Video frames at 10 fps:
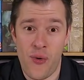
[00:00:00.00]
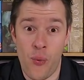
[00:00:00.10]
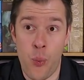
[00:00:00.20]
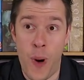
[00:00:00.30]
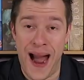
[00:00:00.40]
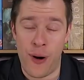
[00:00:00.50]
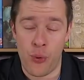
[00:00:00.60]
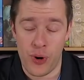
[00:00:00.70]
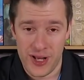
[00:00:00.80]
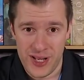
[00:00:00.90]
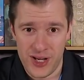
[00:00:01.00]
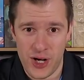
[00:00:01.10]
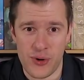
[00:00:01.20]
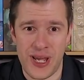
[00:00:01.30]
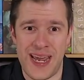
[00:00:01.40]
Wow.
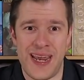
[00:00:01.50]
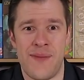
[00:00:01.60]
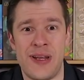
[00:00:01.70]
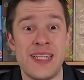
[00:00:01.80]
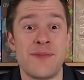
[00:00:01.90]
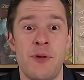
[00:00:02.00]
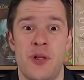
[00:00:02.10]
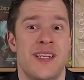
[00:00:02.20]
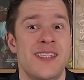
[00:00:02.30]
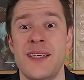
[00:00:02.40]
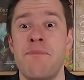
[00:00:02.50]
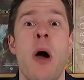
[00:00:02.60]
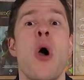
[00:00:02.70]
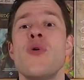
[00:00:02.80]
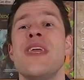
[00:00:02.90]
Okay, I mean, this is a
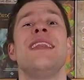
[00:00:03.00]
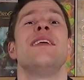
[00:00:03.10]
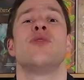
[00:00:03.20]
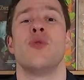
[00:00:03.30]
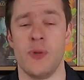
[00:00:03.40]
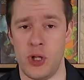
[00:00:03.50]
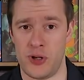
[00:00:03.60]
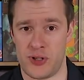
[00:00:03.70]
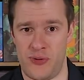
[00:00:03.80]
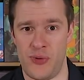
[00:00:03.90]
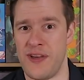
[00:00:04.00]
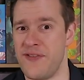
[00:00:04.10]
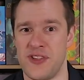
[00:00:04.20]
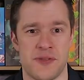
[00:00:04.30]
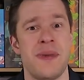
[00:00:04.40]
pokey little blog
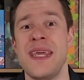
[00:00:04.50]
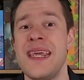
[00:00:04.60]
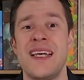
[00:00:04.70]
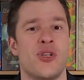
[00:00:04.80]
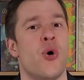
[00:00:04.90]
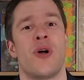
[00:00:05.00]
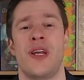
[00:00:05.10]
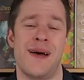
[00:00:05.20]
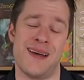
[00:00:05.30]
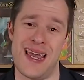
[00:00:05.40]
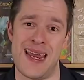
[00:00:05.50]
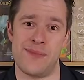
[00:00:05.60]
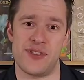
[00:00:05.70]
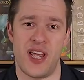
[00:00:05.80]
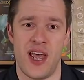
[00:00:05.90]
with just me talking about
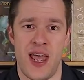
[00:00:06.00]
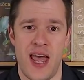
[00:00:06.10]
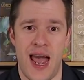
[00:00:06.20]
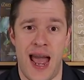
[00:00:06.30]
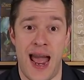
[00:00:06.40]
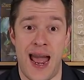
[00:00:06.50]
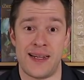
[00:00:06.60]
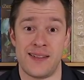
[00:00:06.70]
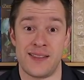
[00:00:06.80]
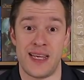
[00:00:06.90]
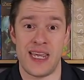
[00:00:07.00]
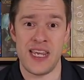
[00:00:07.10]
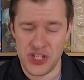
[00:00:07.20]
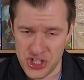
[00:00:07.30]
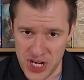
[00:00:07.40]
games. And
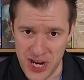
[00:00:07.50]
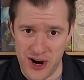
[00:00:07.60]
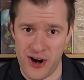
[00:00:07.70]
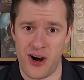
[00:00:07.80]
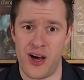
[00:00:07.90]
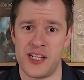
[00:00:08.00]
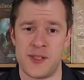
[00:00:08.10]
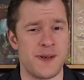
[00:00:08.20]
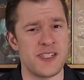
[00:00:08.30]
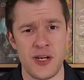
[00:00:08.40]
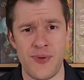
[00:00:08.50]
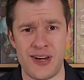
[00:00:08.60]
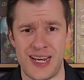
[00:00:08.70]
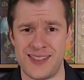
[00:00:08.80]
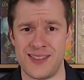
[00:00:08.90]
each year, especially
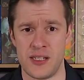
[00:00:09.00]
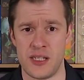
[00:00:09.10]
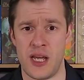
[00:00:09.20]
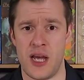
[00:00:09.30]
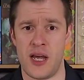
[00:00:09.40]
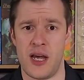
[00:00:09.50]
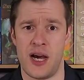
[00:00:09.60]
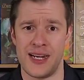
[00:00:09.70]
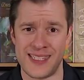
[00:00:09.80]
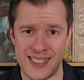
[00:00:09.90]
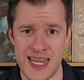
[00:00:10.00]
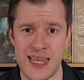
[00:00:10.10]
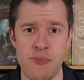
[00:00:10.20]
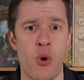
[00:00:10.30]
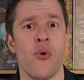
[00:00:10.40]
around Essen, I
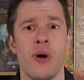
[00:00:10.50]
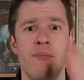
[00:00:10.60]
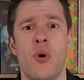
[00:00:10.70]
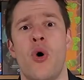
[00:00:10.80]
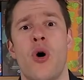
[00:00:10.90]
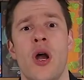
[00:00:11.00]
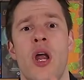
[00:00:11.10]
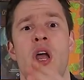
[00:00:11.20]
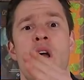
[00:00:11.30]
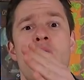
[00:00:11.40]
see more and more